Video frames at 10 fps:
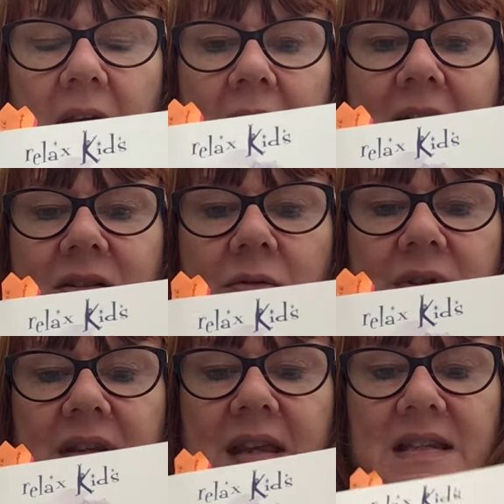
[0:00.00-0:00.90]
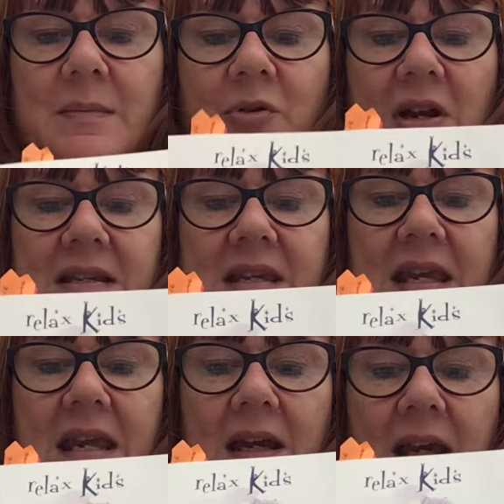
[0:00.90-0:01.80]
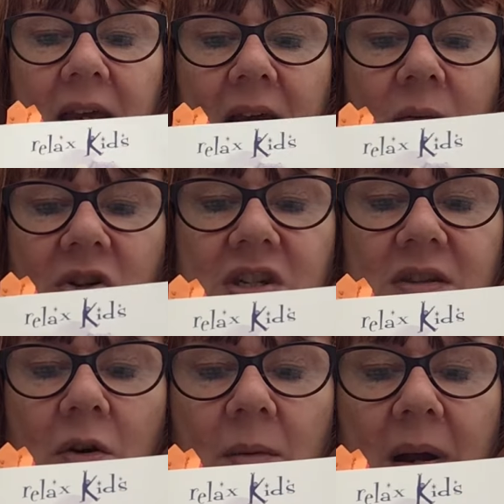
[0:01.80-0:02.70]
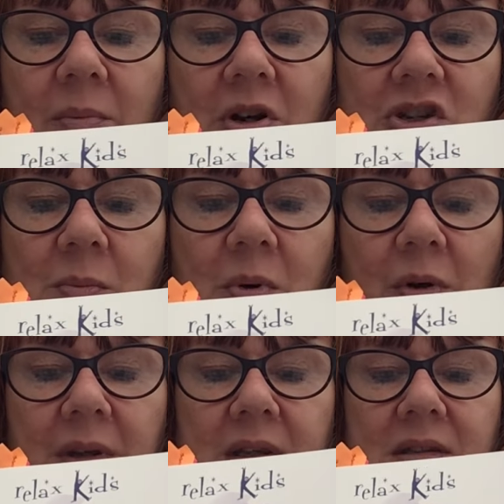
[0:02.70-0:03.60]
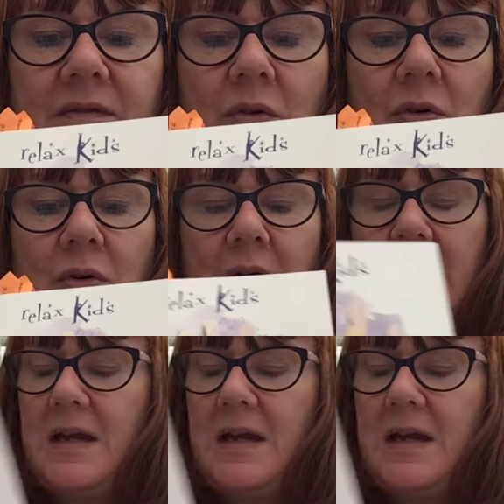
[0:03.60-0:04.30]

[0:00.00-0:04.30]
adults, and that's the Press Here, which is all about pressure points for